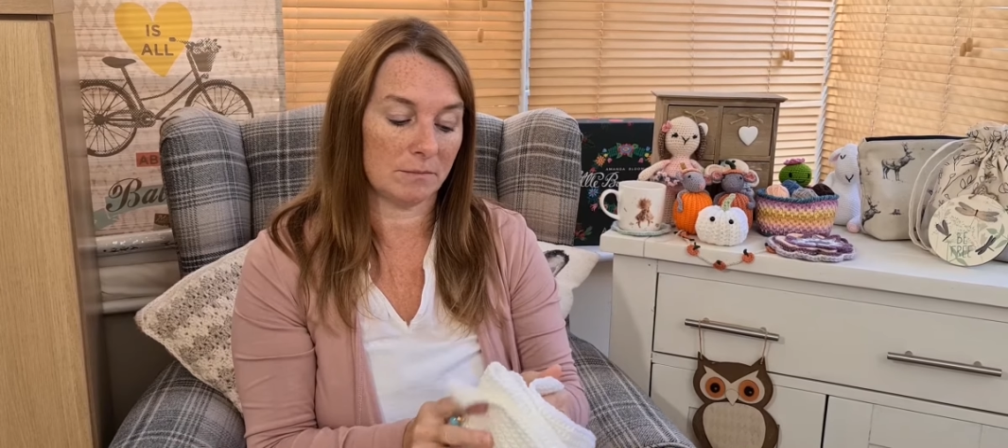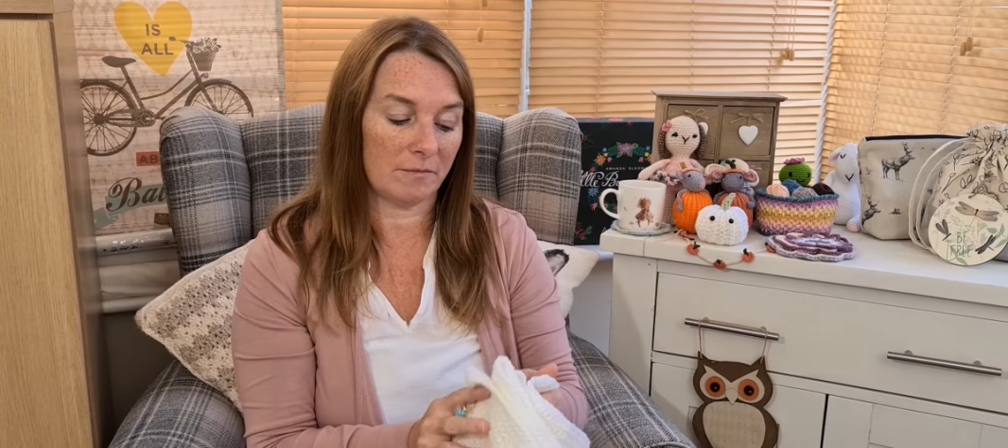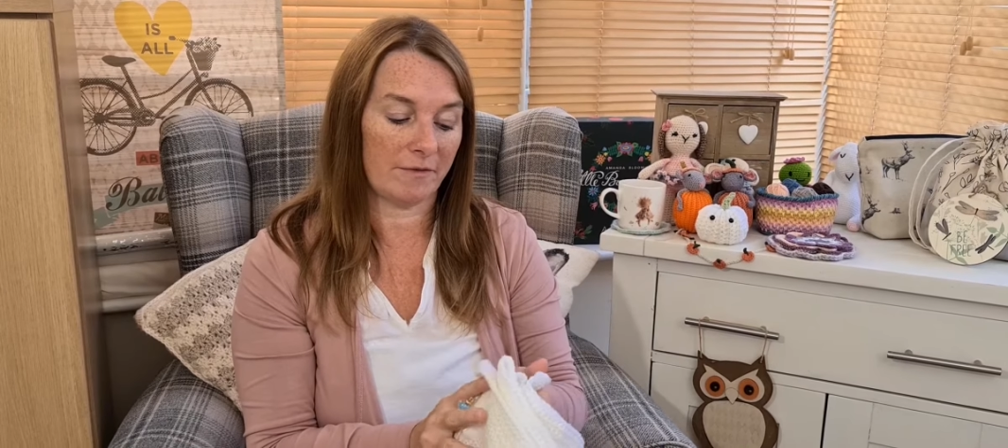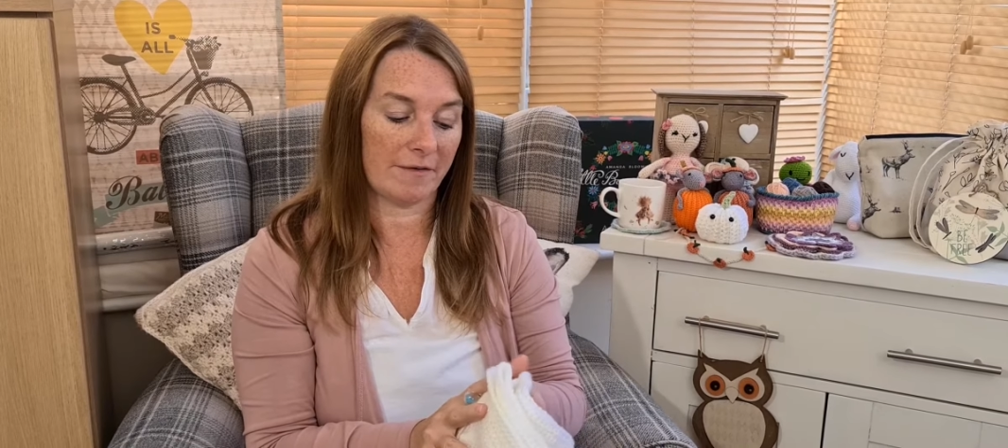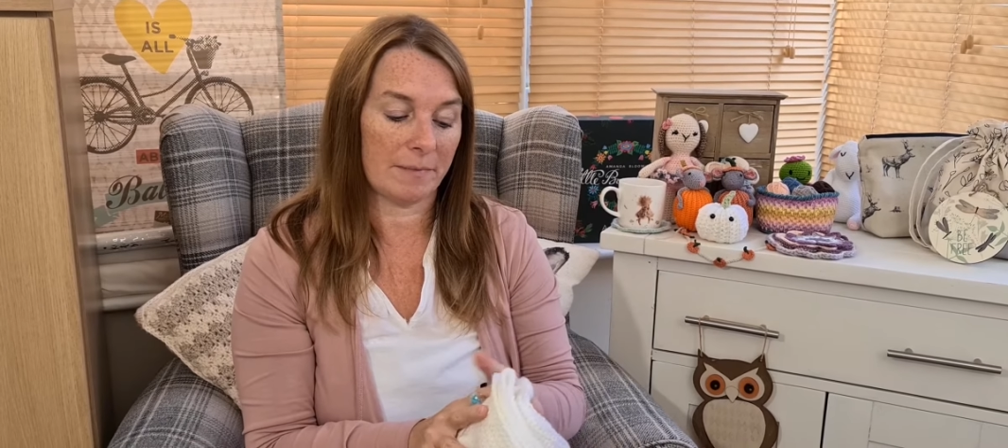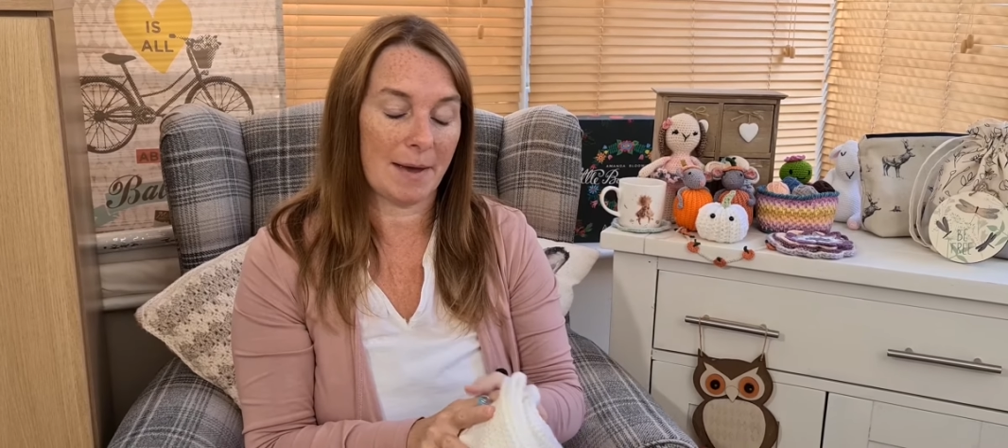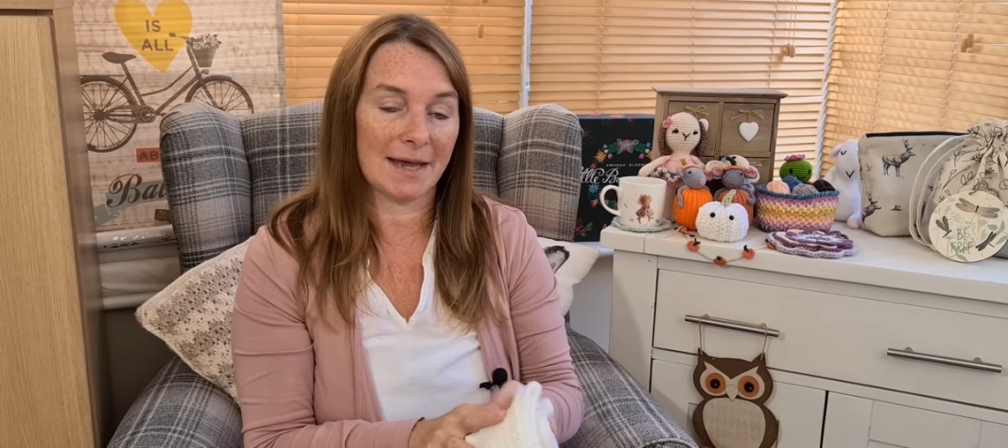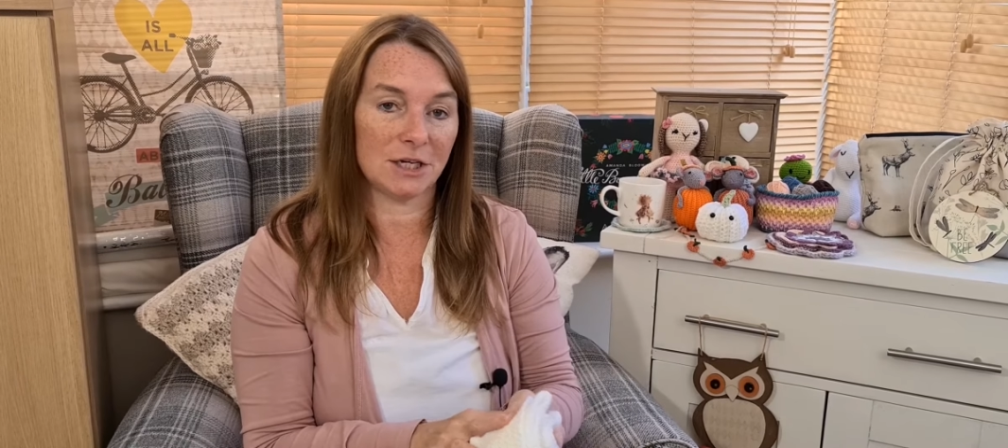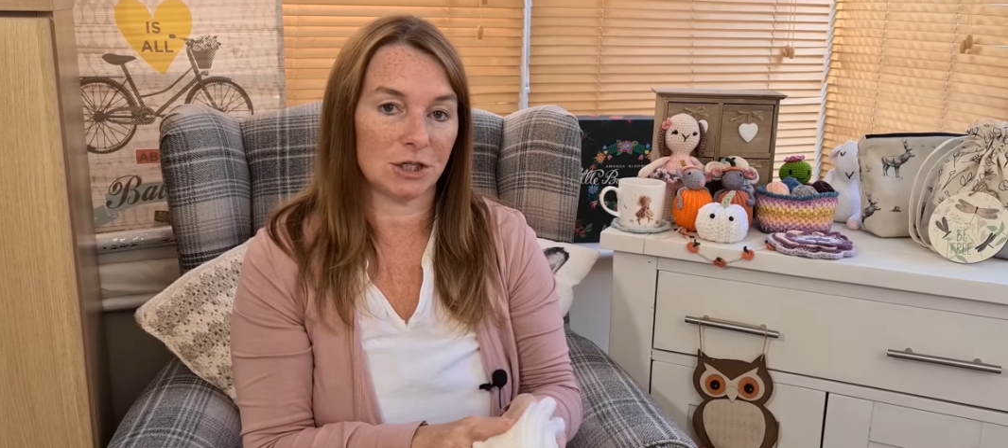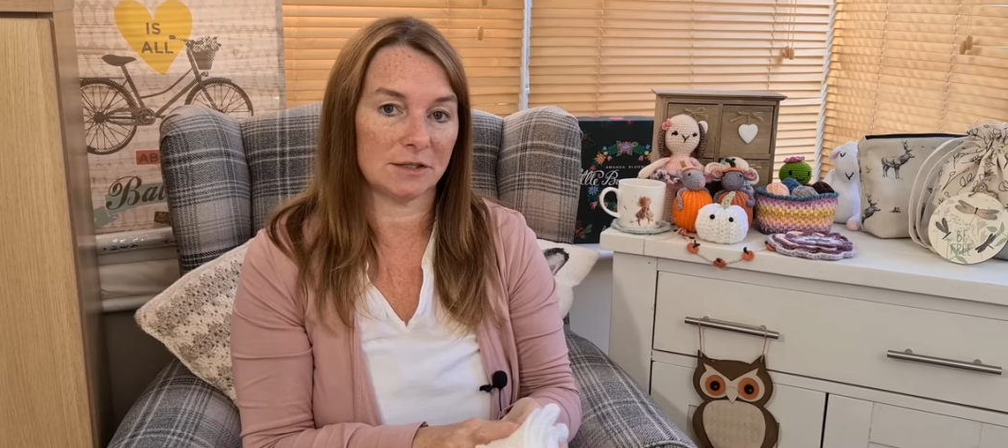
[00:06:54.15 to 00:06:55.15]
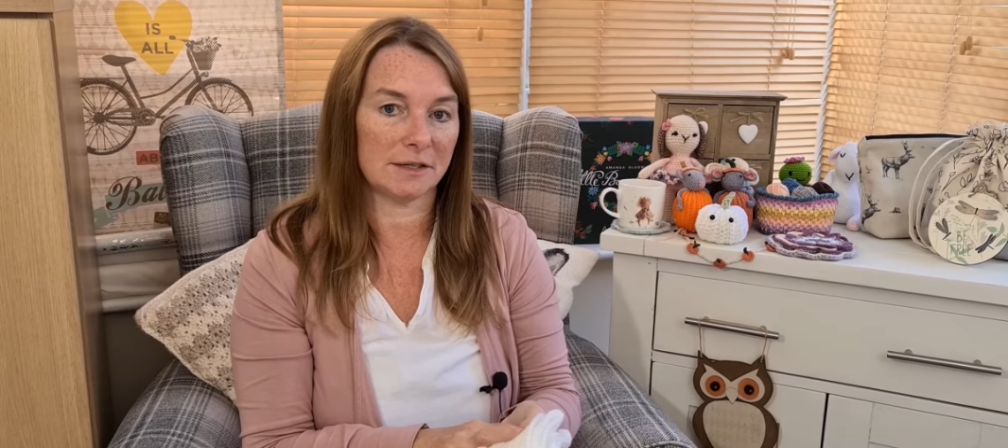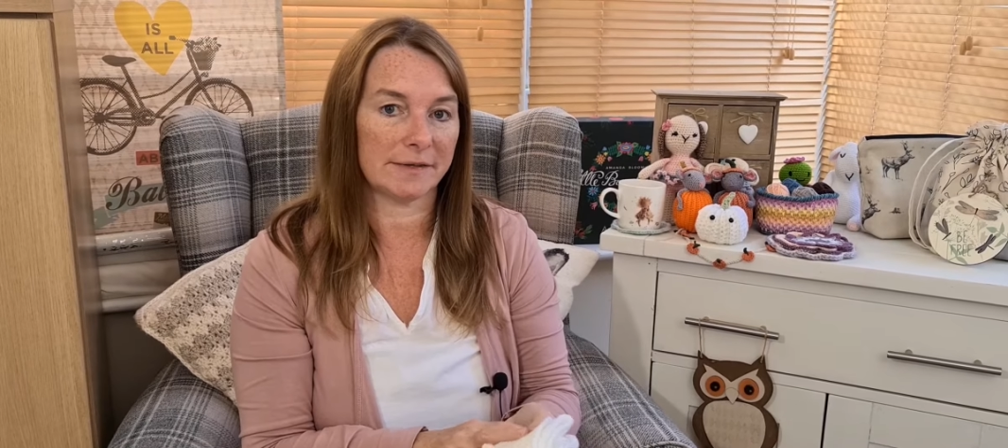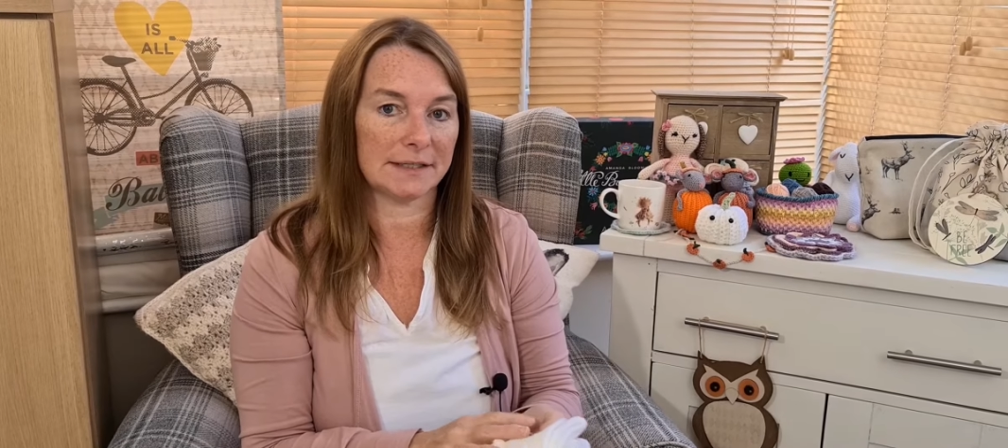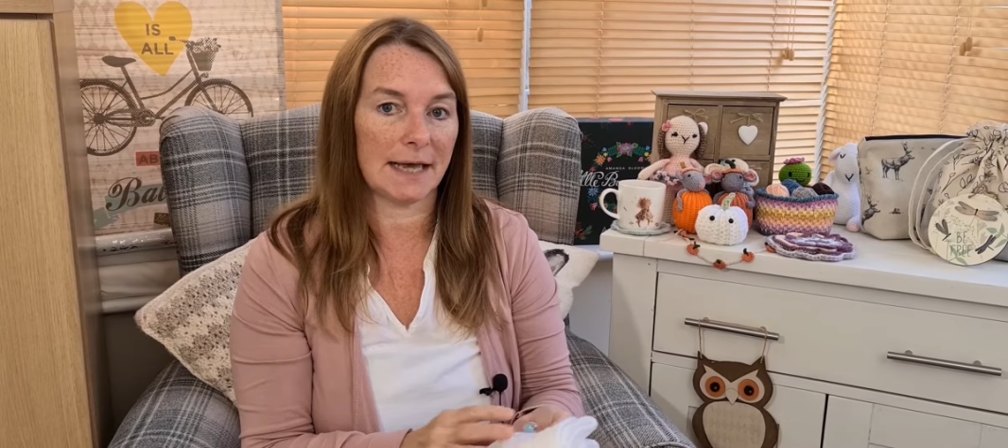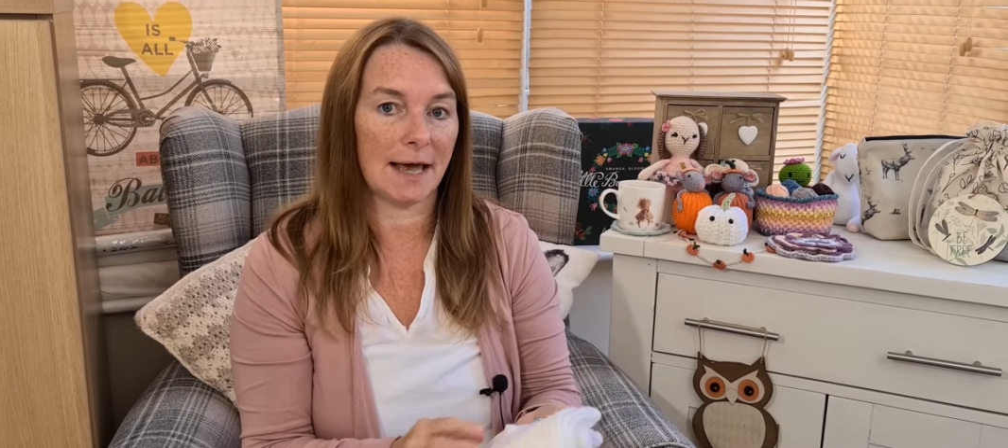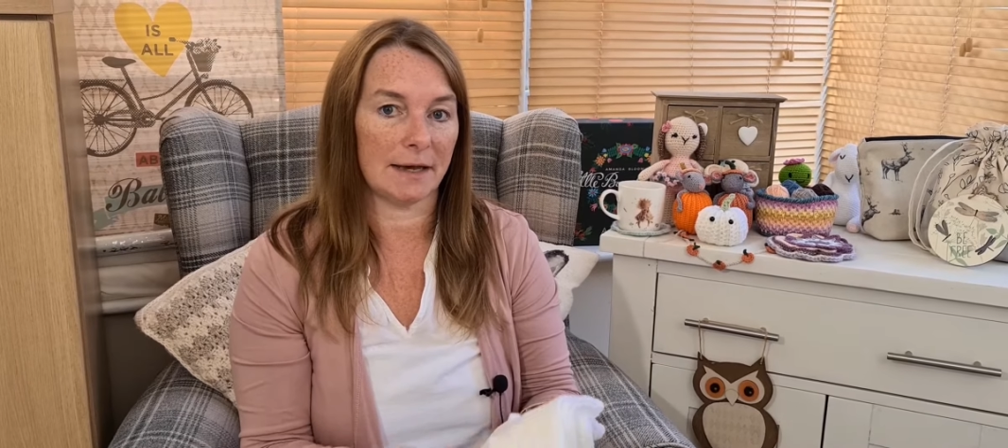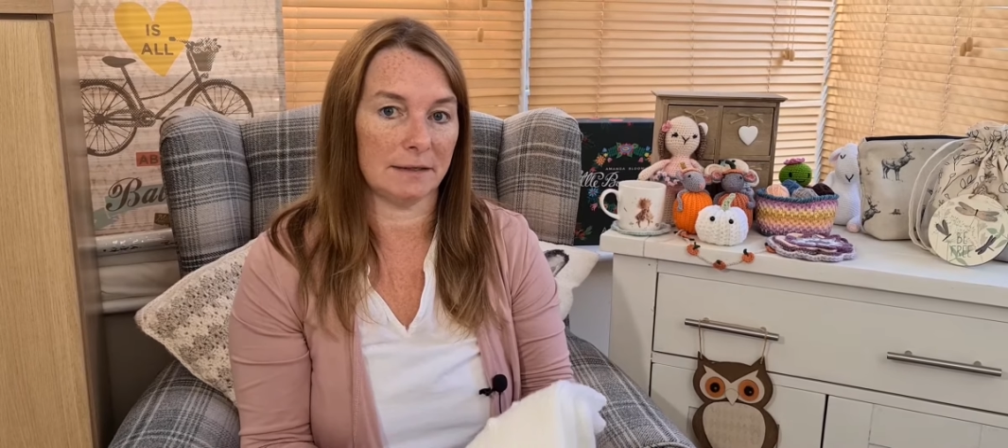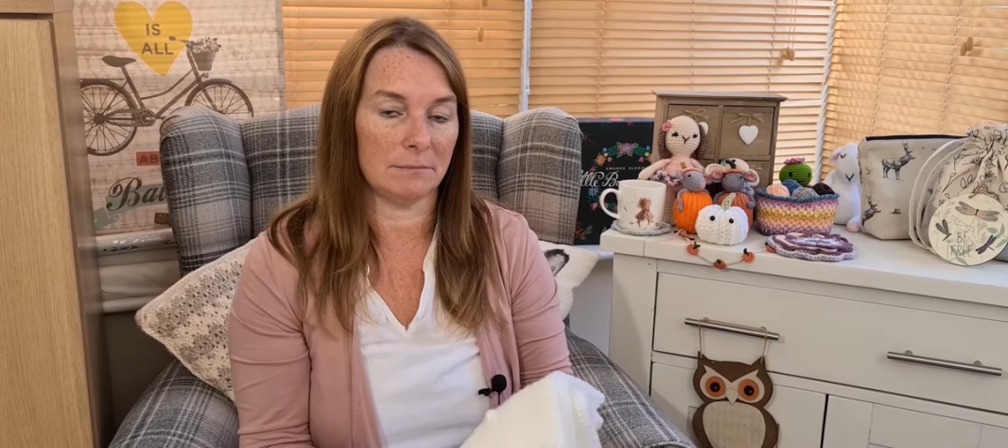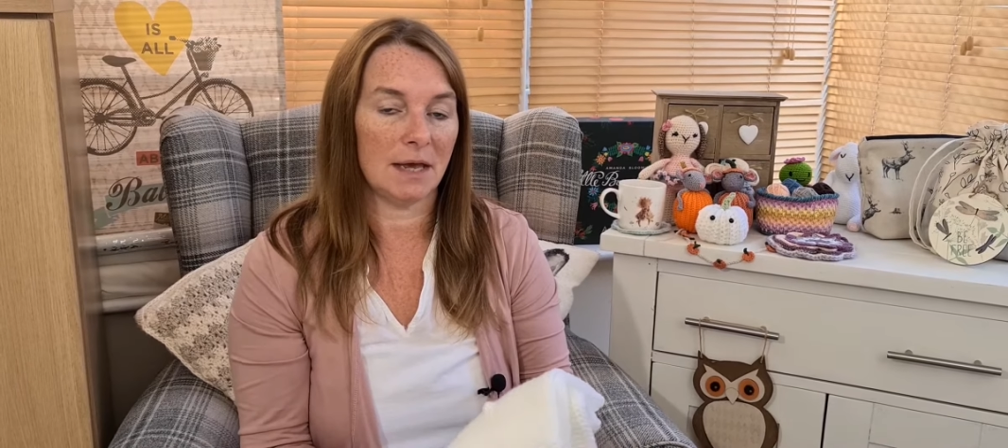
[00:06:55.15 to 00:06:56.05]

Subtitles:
very patient at the time,